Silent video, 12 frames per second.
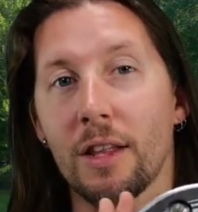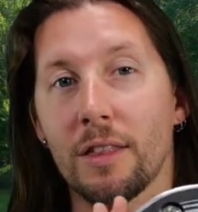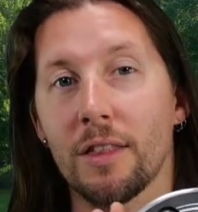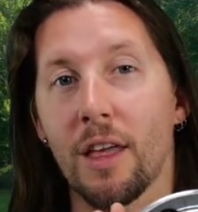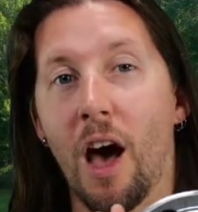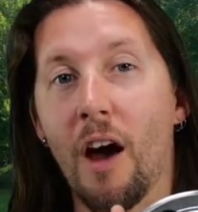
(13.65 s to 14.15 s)

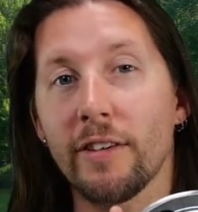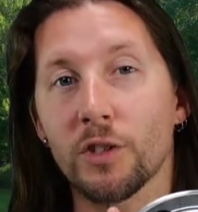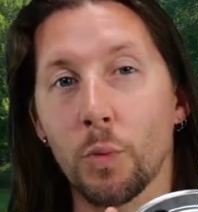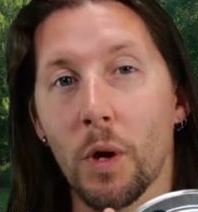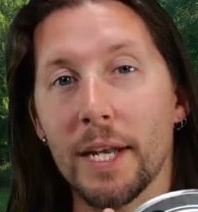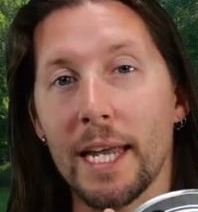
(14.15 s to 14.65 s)

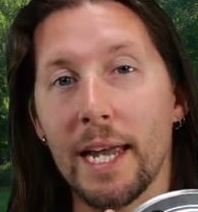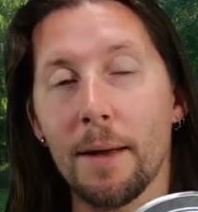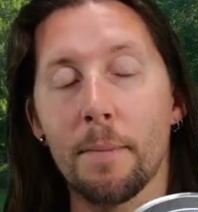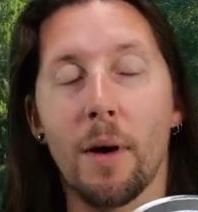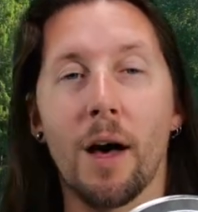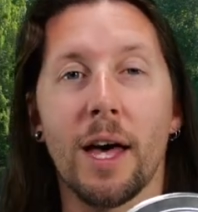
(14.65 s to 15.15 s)
RX1 here
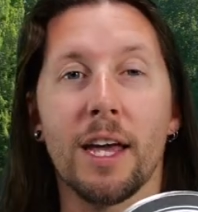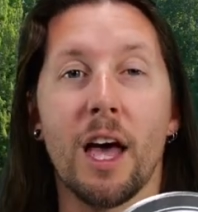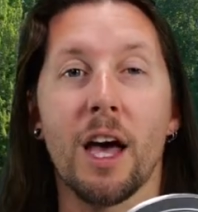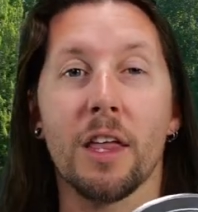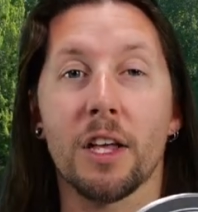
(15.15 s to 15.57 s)
by